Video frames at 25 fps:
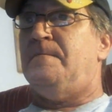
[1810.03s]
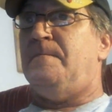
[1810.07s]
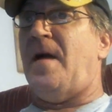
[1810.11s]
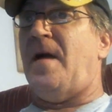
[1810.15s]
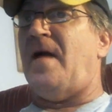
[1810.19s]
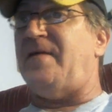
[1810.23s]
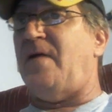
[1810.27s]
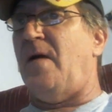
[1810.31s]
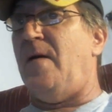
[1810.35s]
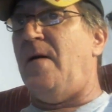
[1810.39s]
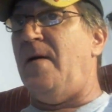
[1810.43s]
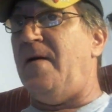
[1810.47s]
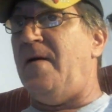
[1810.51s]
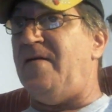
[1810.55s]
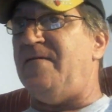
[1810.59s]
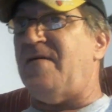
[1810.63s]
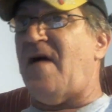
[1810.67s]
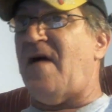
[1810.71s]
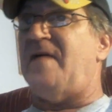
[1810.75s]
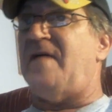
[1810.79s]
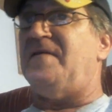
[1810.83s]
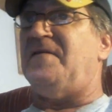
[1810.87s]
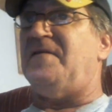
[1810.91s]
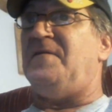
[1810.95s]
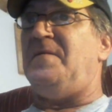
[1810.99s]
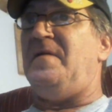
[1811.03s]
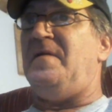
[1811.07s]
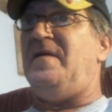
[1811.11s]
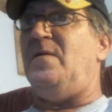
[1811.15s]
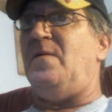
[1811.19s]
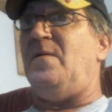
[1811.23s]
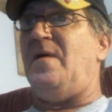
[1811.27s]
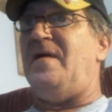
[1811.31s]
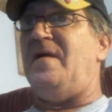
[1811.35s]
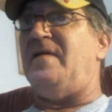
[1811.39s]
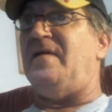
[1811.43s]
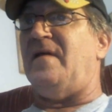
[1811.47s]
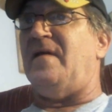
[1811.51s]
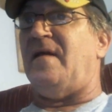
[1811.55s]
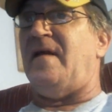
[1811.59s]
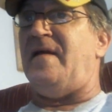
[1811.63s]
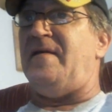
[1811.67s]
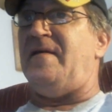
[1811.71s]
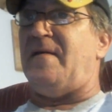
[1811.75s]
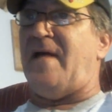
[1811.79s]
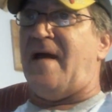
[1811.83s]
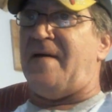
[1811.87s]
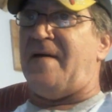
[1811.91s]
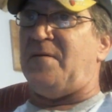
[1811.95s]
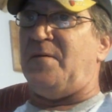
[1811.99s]
My attorney advises me to wait till
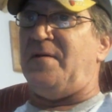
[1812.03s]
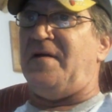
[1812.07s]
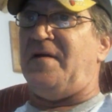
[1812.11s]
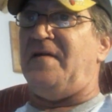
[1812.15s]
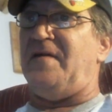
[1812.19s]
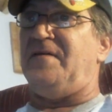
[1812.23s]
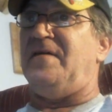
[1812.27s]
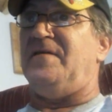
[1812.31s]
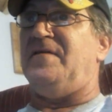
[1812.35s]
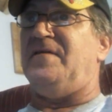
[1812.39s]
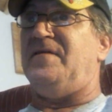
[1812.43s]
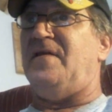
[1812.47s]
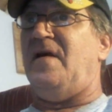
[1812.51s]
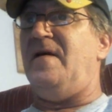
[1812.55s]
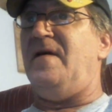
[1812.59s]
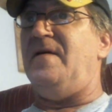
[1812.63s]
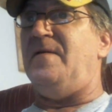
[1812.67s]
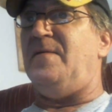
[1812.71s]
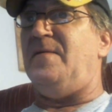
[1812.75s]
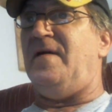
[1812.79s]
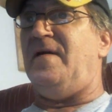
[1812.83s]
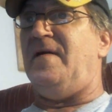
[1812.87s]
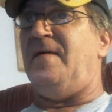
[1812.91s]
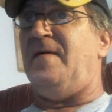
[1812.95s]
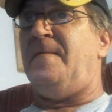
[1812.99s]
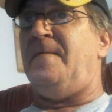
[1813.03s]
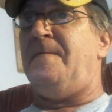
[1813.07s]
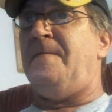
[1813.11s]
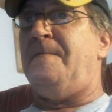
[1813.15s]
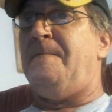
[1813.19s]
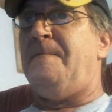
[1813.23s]
late after we get this done with.